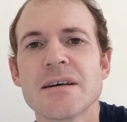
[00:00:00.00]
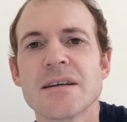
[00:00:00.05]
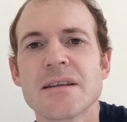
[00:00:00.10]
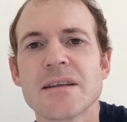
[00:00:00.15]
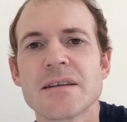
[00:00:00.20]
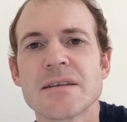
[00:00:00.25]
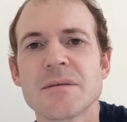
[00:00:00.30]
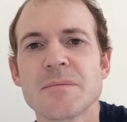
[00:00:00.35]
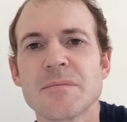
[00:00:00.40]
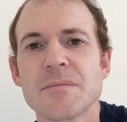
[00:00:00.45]

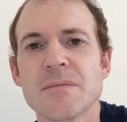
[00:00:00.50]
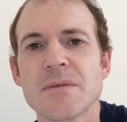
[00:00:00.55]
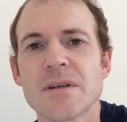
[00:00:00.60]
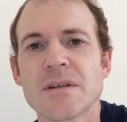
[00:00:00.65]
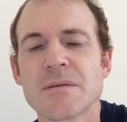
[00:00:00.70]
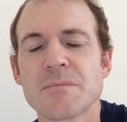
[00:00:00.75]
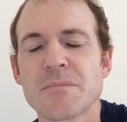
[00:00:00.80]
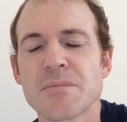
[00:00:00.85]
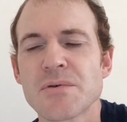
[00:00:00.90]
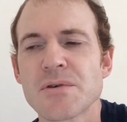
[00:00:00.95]

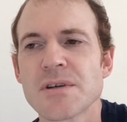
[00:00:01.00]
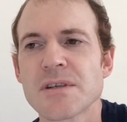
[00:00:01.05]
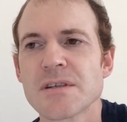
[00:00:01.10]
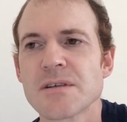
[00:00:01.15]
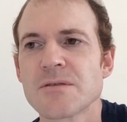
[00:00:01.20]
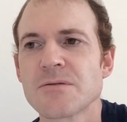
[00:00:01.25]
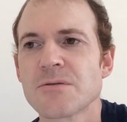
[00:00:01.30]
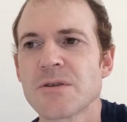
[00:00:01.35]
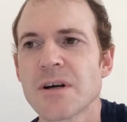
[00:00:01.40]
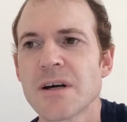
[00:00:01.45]
There's a
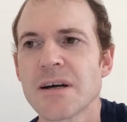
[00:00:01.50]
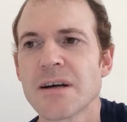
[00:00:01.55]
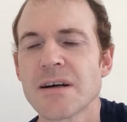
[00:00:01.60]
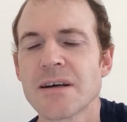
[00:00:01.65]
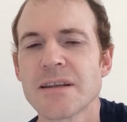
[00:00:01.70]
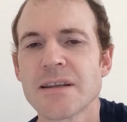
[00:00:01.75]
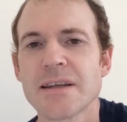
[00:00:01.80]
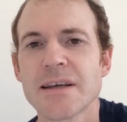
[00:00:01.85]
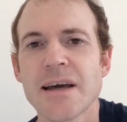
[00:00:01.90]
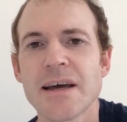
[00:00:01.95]
prison riot
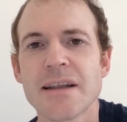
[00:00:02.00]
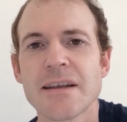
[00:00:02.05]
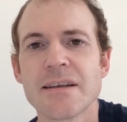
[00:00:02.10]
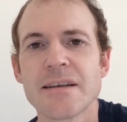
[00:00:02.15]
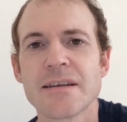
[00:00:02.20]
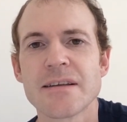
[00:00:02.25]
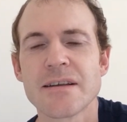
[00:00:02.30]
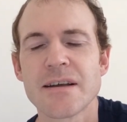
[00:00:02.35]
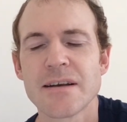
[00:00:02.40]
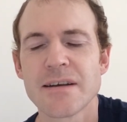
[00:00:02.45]
at the
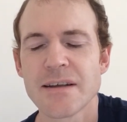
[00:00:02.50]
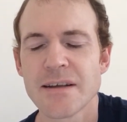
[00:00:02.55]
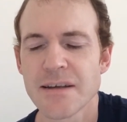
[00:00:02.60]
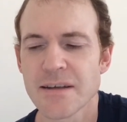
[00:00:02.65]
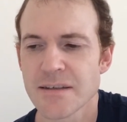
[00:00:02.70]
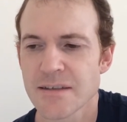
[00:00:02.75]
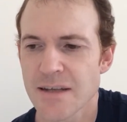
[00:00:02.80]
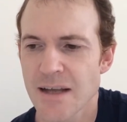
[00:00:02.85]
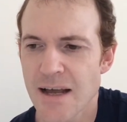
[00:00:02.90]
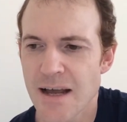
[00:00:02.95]
end, and it
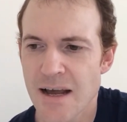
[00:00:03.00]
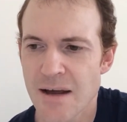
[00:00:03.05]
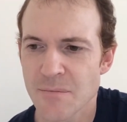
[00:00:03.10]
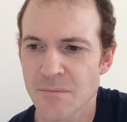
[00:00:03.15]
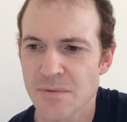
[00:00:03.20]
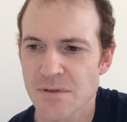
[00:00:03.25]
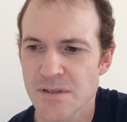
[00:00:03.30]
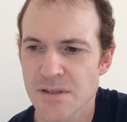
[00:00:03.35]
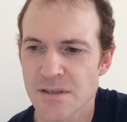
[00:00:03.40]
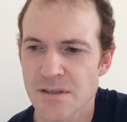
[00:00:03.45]
is
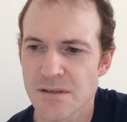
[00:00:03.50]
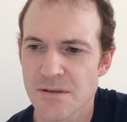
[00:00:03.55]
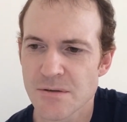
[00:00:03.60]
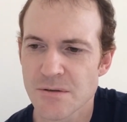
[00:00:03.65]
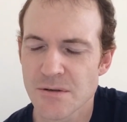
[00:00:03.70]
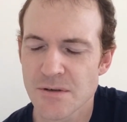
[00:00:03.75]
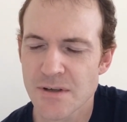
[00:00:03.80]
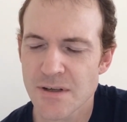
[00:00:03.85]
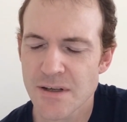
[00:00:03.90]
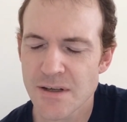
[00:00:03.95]

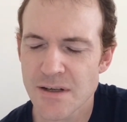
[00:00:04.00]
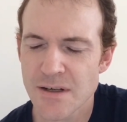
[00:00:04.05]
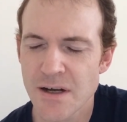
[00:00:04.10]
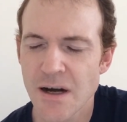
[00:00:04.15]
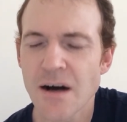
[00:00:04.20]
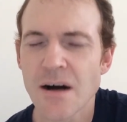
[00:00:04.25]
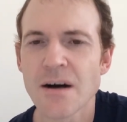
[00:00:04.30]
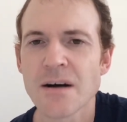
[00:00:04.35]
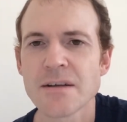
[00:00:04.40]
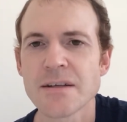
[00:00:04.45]
absolute
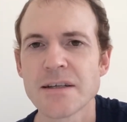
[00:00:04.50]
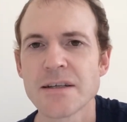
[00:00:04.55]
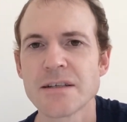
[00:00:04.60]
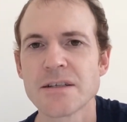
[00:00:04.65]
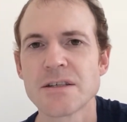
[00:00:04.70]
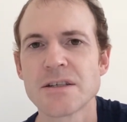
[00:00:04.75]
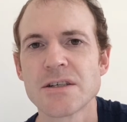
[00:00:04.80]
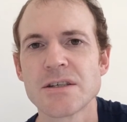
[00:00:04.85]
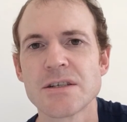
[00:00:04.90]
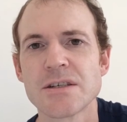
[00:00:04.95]
carnage
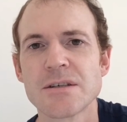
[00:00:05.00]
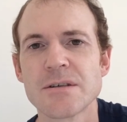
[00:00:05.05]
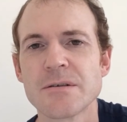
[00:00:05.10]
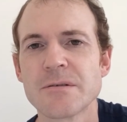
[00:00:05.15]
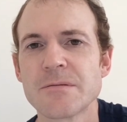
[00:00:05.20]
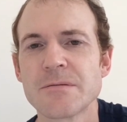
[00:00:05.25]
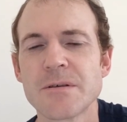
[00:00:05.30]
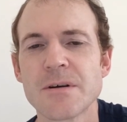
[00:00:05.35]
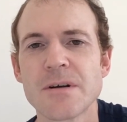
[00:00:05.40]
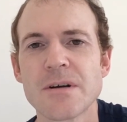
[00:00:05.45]

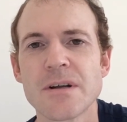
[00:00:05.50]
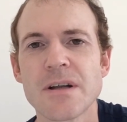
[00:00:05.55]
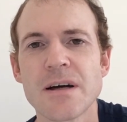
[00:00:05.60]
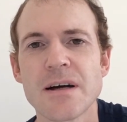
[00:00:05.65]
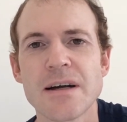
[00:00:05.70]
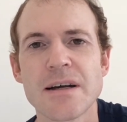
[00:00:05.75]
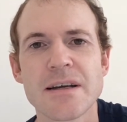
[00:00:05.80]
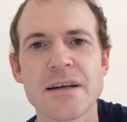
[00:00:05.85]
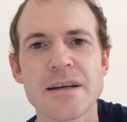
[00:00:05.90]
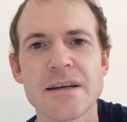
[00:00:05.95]
for
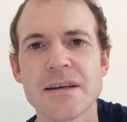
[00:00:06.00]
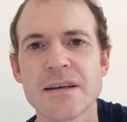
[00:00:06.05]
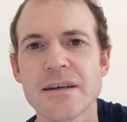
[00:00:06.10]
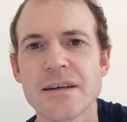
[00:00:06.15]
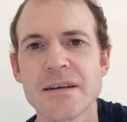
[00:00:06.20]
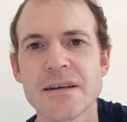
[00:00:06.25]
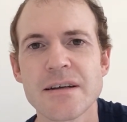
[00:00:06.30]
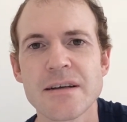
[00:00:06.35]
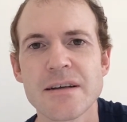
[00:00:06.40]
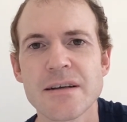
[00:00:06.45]
like
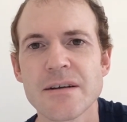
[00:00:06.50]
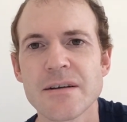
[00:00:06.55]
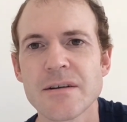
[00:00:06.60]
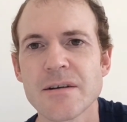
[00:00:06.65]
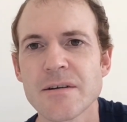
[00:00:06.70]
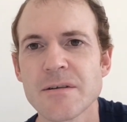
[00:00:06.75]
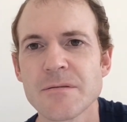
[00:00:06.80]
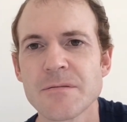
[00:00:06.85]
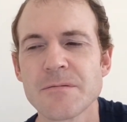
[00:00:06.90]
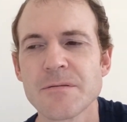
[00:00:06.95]

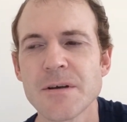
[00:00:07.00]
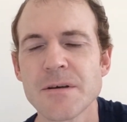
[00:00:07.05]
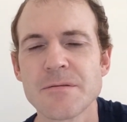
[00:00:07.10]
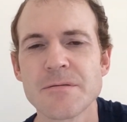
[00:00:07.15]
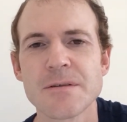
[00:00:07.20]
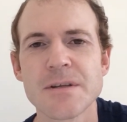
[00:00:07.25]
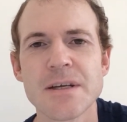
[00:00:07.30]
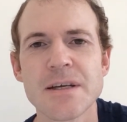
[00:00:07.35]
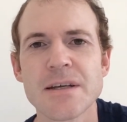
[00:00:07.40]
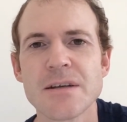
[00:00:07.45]

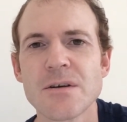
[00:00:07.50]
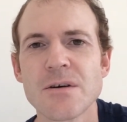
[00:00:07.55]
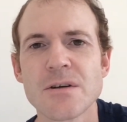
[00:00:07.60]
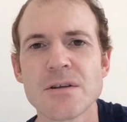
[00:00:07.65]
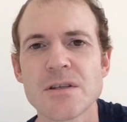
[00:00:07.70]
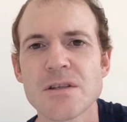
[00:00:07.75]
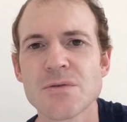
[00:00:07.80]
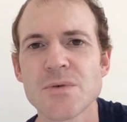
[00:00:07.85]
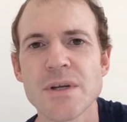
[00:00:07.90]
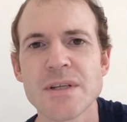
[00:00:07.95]
15 or
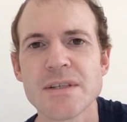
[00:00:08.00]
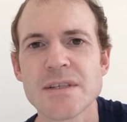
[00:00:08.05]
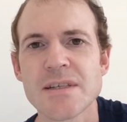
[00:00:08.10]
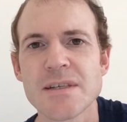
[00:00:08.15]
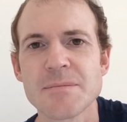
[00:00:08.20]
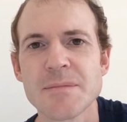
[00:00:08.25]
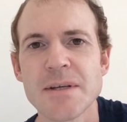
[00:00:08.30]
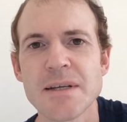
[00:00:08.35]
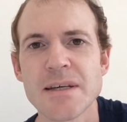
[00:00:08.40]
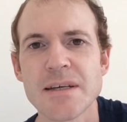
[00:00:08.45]

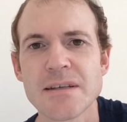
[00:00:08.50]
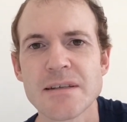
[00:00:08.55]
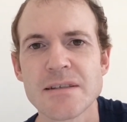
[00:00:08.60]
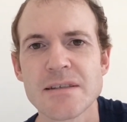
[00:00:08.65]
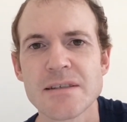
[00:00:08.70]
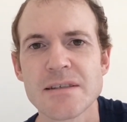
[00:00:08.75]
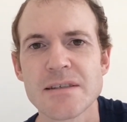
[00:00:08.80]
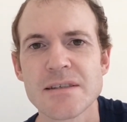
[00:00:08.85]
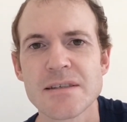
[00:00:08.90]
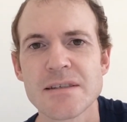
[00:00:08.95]
20
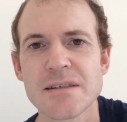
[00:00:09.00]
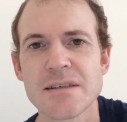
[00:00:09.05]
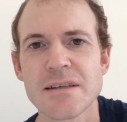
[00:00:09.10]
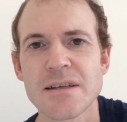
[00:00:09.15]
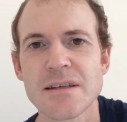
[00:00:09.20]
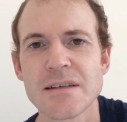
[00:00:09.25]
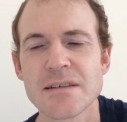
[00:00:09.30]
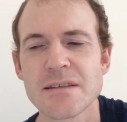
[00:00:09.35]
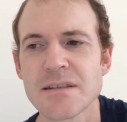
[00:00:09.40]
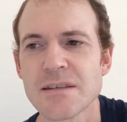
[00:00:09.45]
minutes
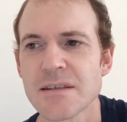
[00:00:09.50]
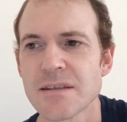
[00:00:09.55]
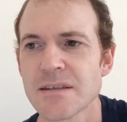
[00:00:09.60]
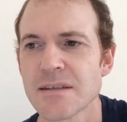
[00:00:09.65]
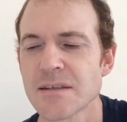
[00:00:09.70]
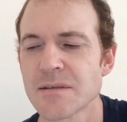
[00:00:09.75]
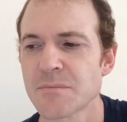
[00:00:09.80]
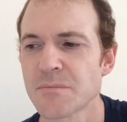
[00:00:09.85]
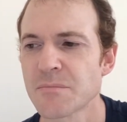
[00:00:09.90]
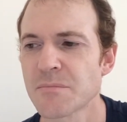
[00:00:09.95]
as this